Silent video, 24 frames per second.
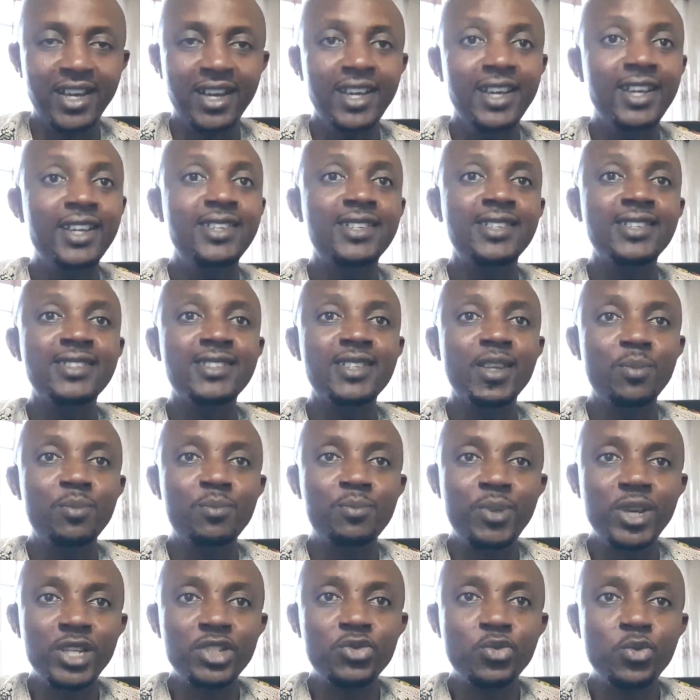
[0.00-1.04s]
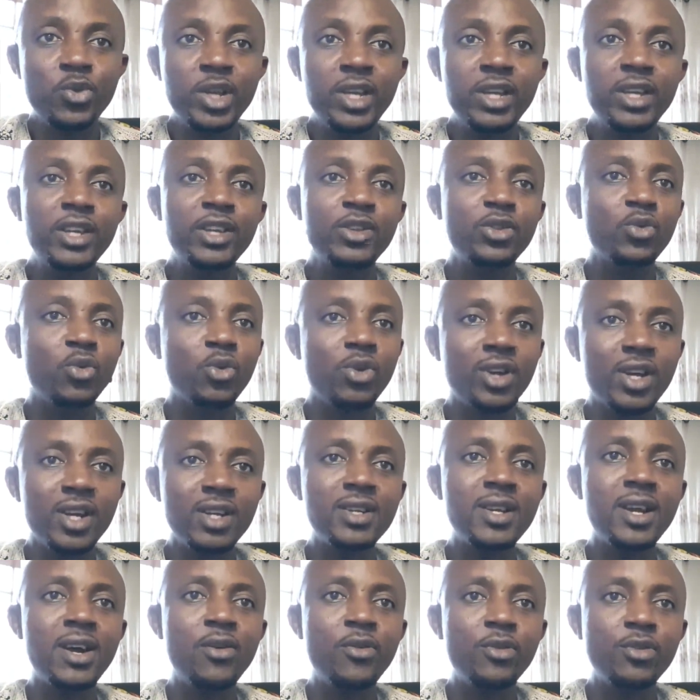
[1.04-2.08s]
It is the best way to
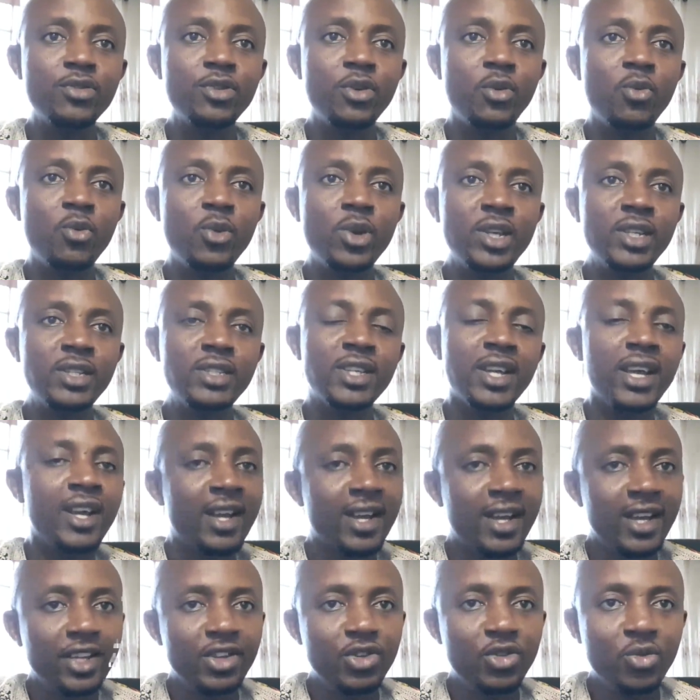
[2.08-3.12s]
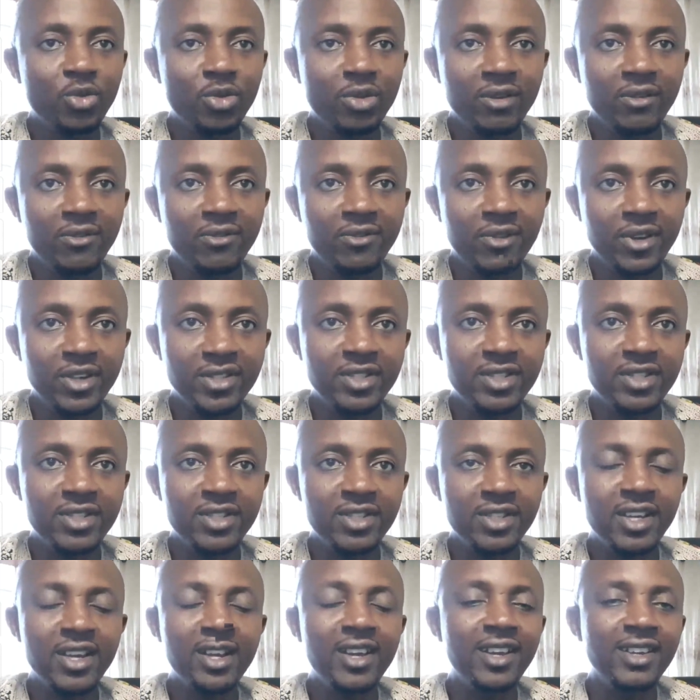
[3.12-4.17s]
cut down on your weight and to reverse
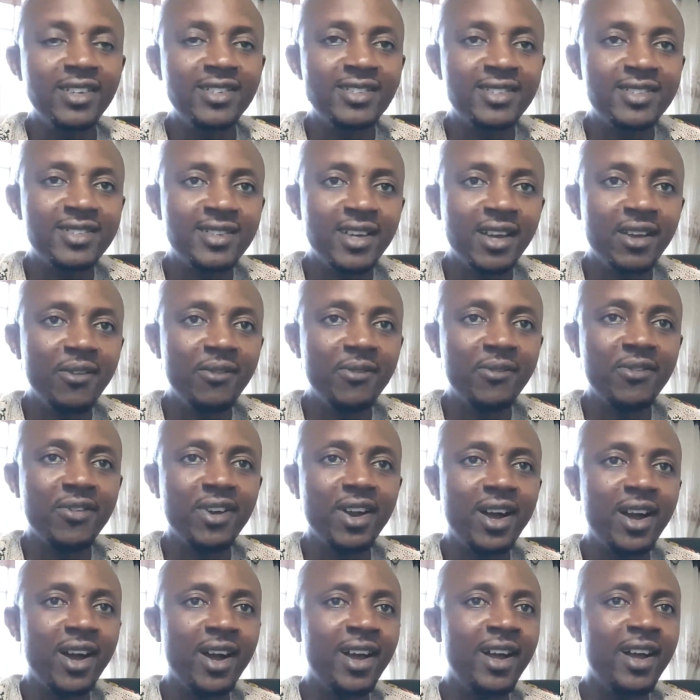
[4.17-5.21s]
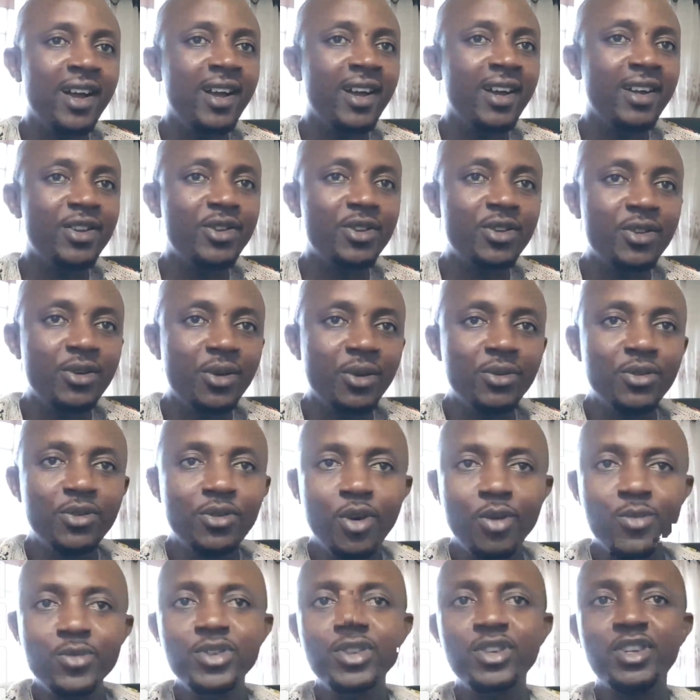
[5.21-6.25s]
several
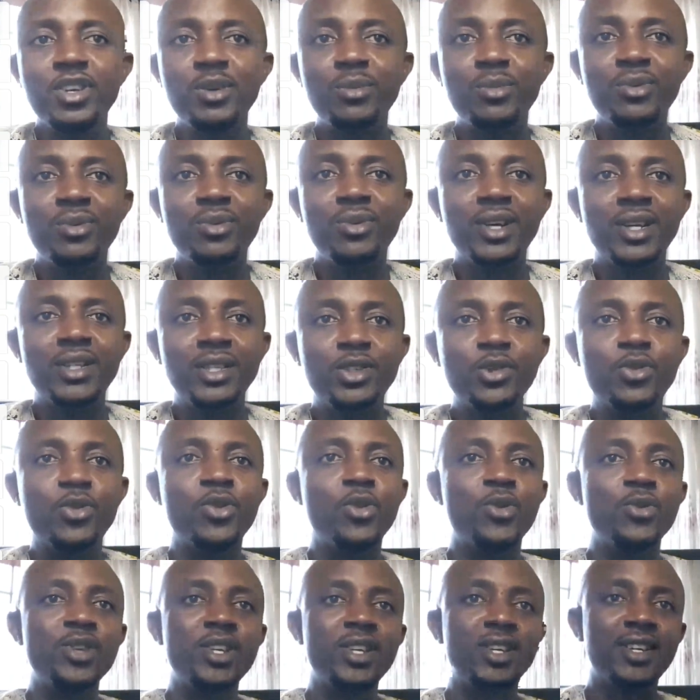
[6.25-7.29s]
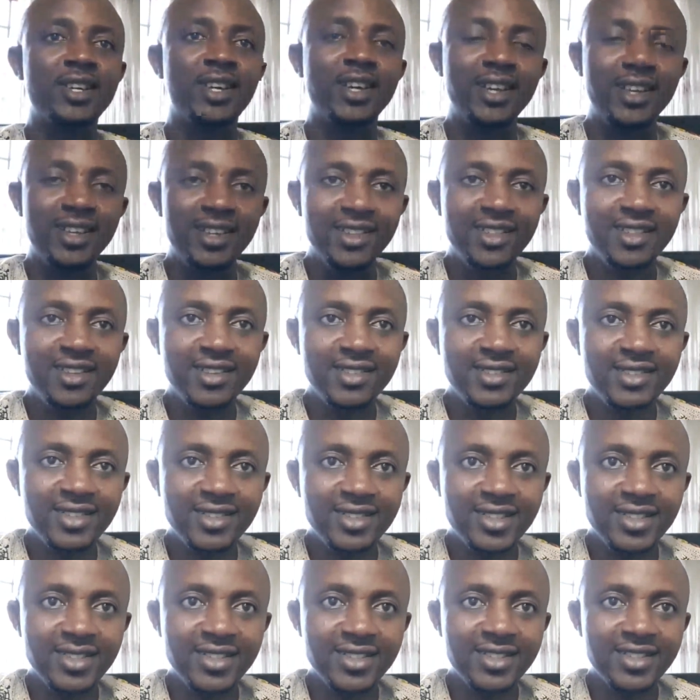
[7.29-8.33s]
non-communicable and chronic
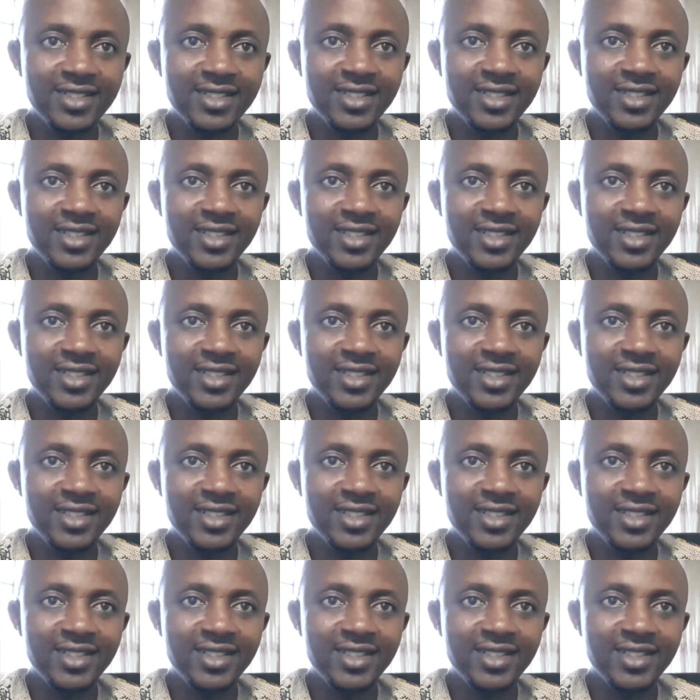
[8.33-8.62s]
diseases.